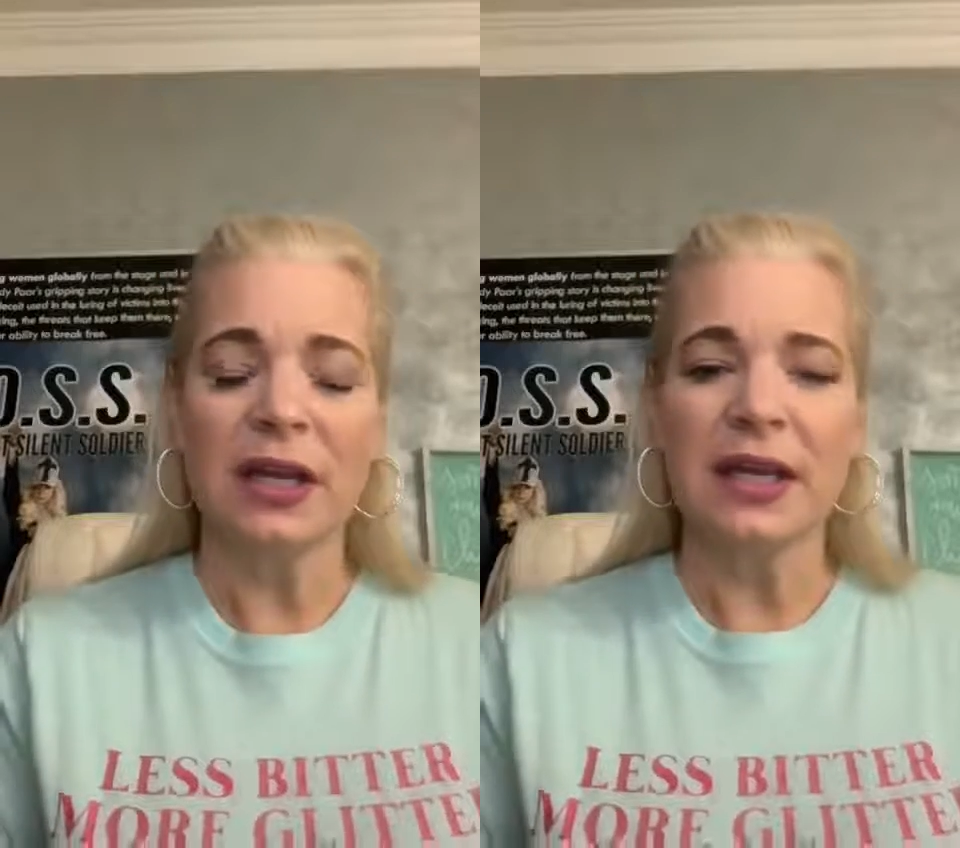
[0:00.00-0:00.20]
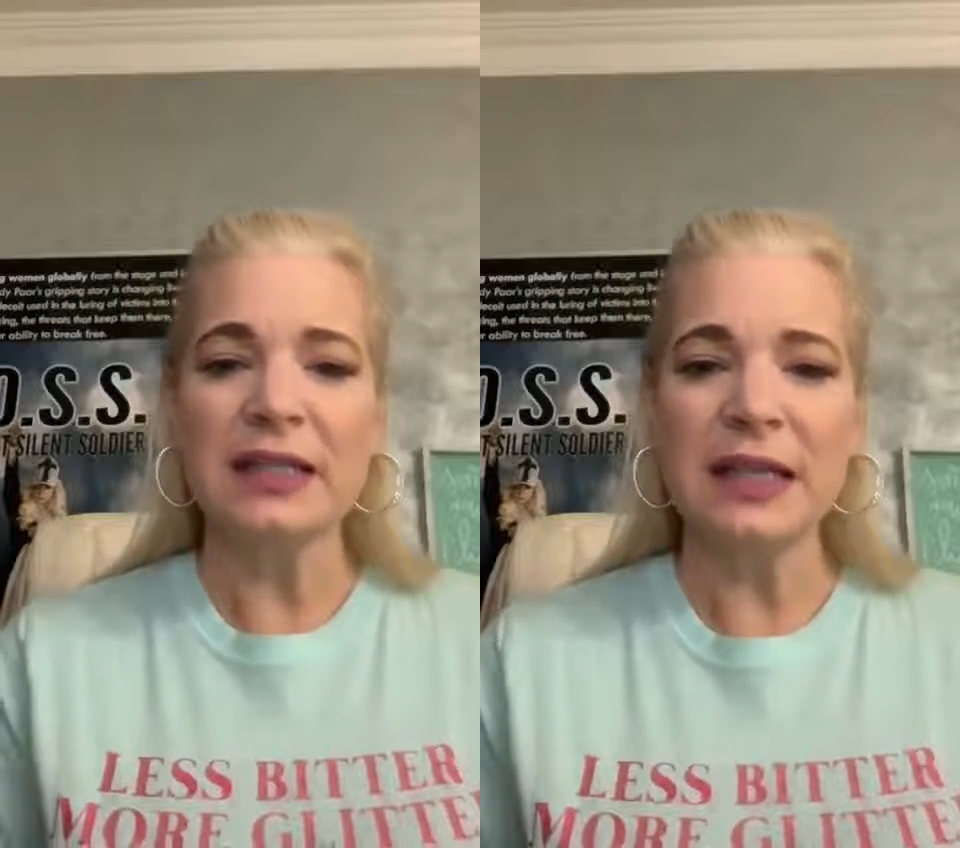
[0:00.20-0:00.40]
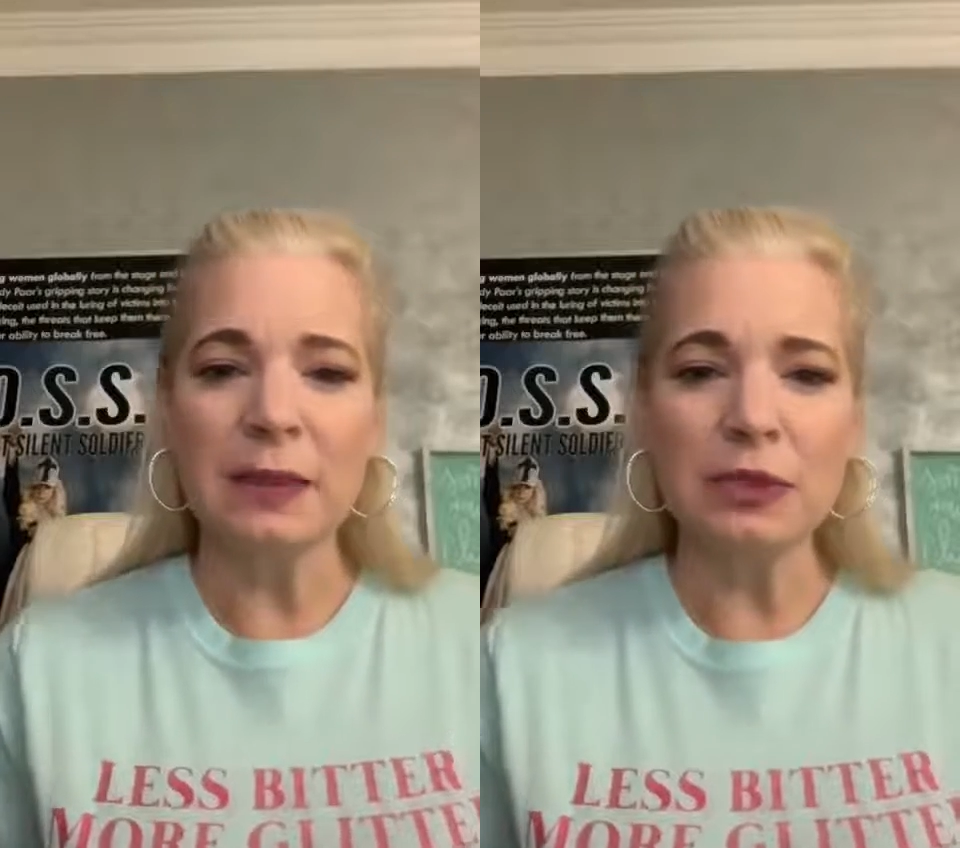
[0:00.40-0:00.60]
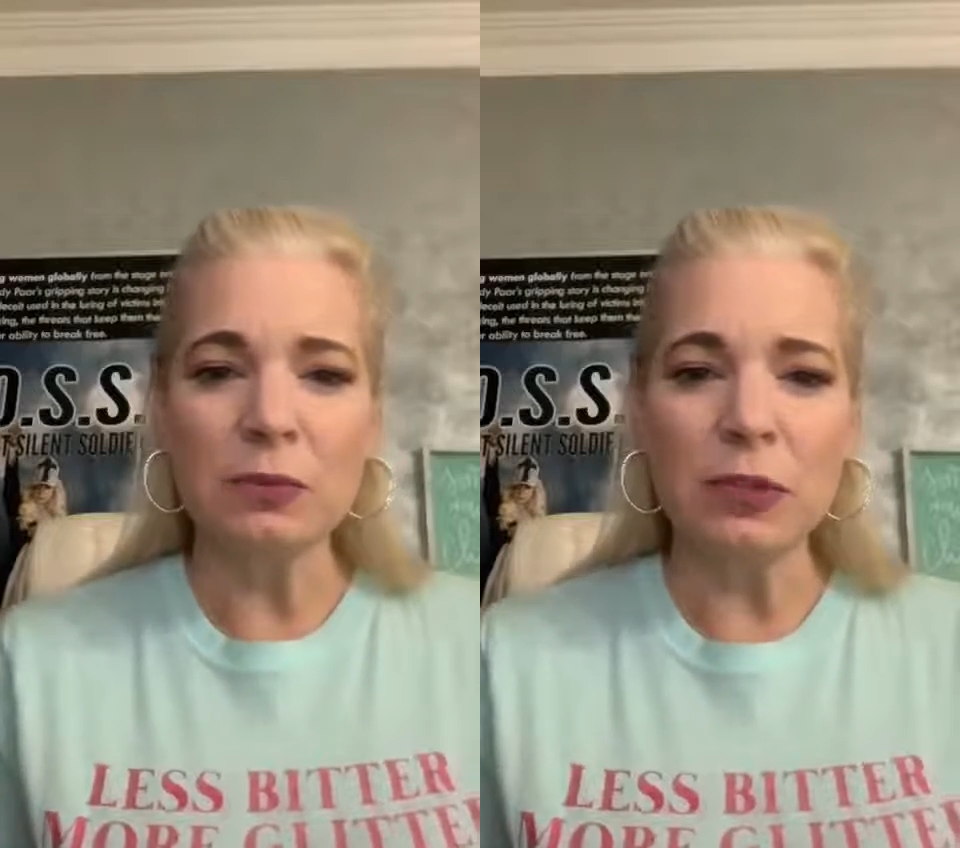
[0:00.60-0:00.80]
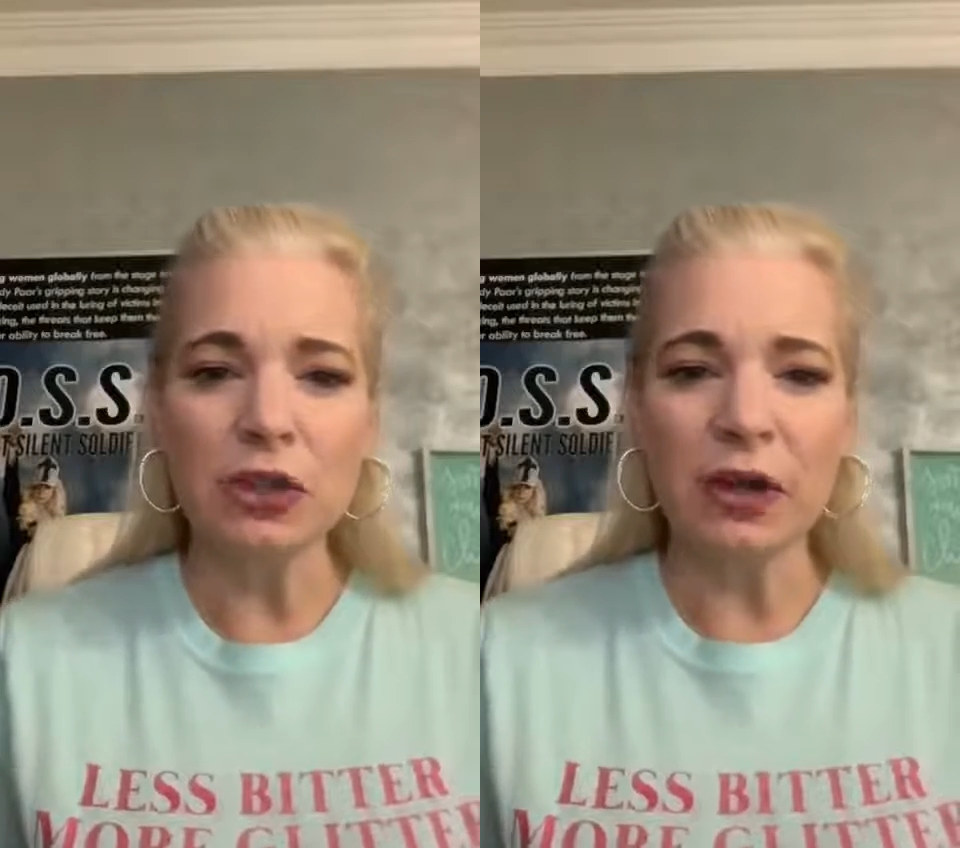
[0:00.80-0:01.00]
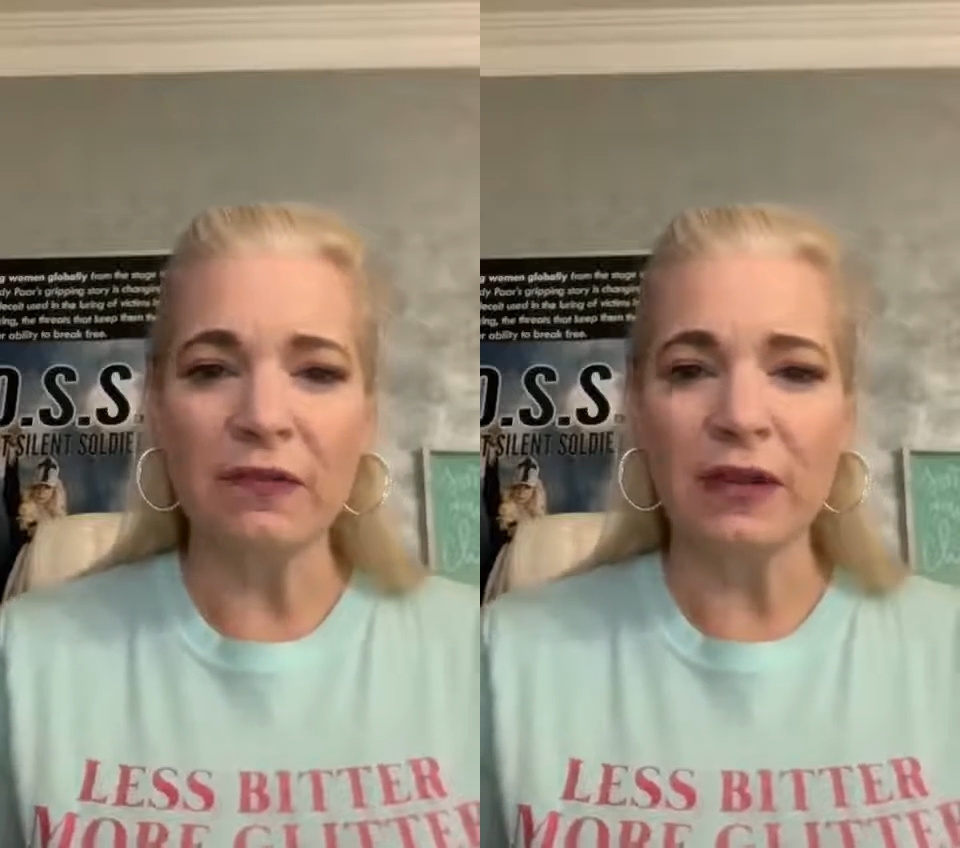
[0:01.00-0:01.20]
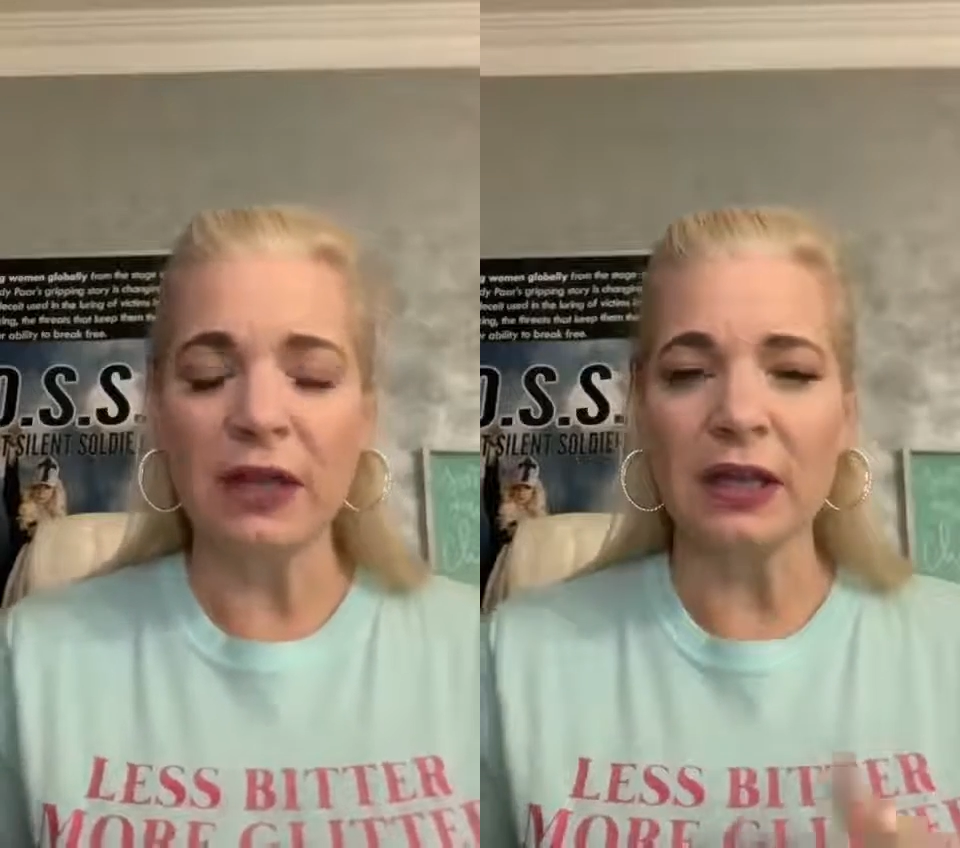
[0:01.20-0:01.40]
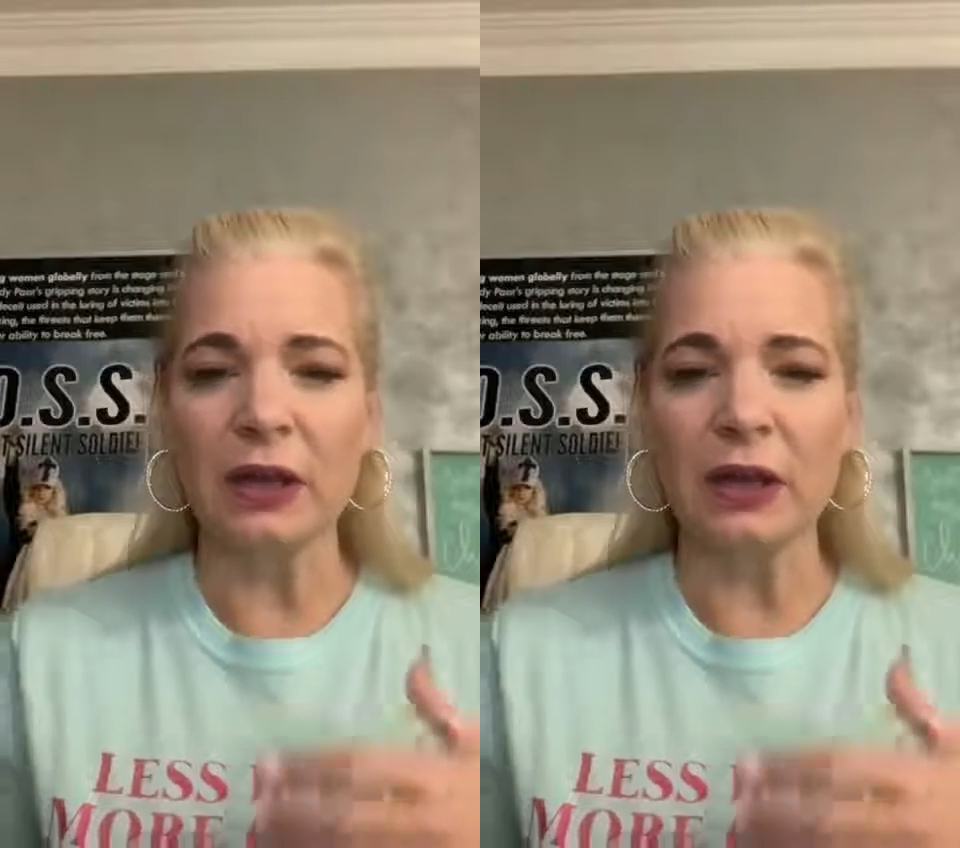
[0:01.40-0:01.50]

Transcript: escaped human trafficking